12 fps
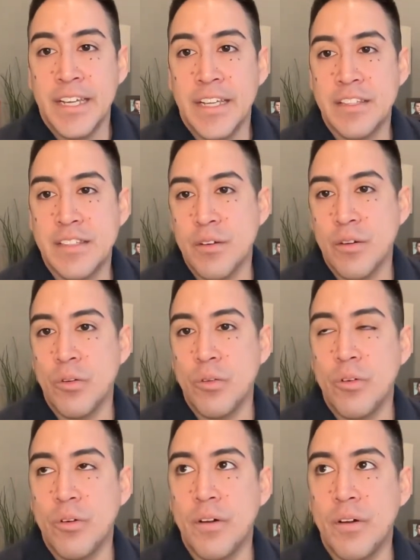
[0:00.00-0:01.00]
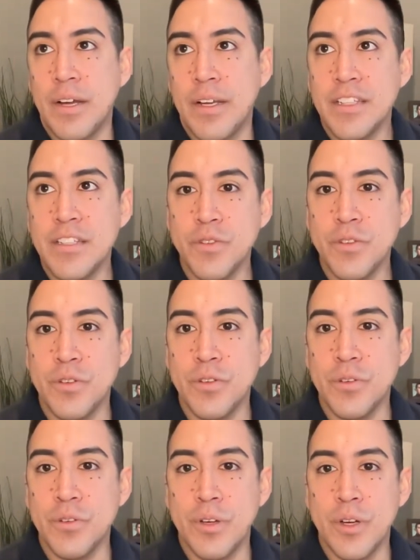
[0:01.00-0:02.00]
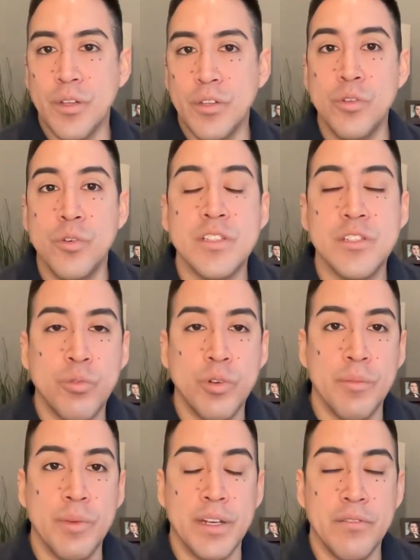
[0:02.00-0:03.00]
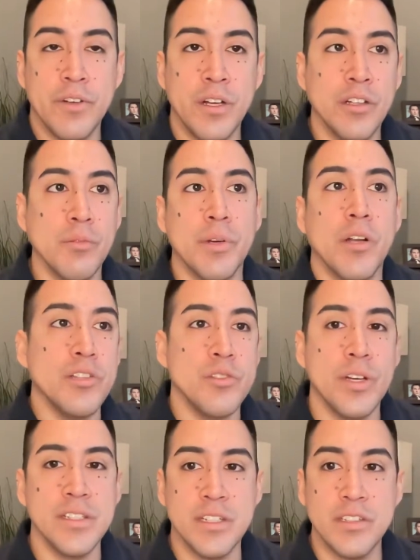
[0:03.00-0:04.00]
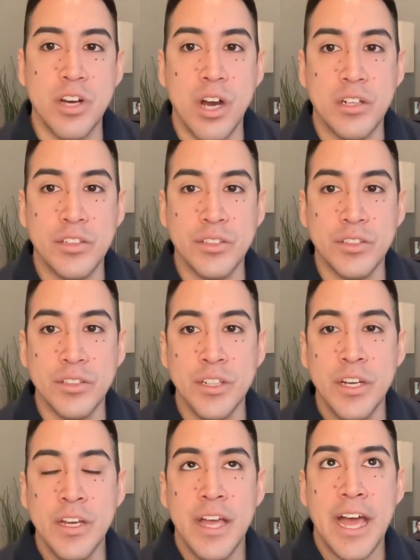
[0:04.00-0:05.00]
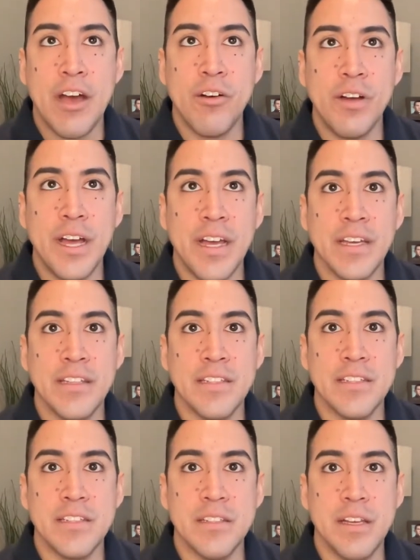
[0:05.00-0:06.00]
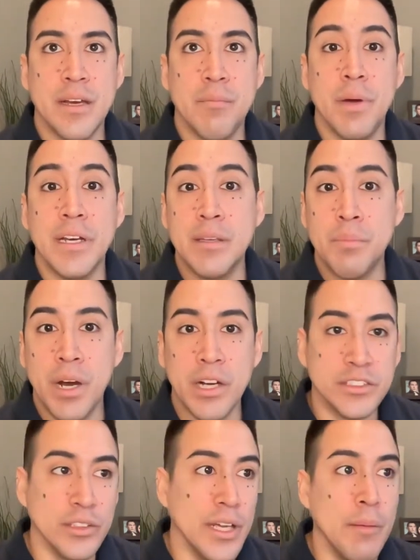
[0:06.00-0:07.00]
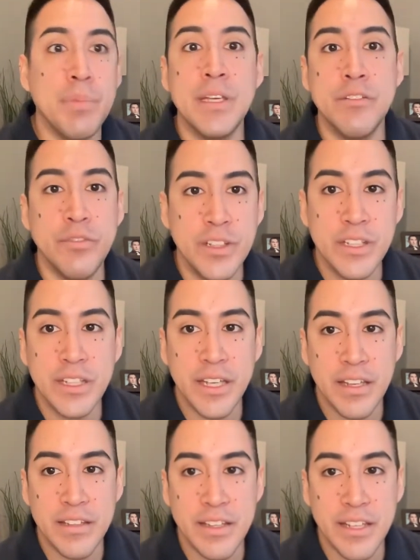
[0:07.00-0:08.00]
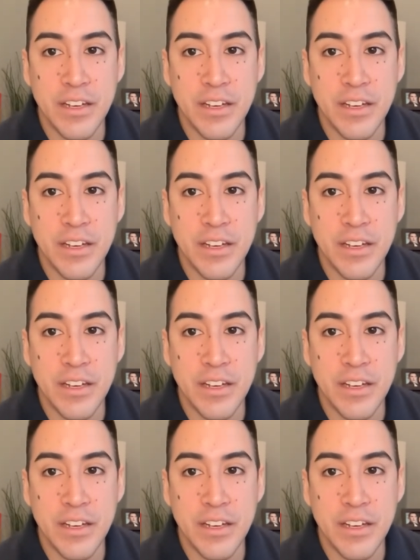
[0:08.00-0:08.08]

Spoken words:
And so I guess for you as a queer man of color, but also as a doctor, how has monkeypox, or MPV as they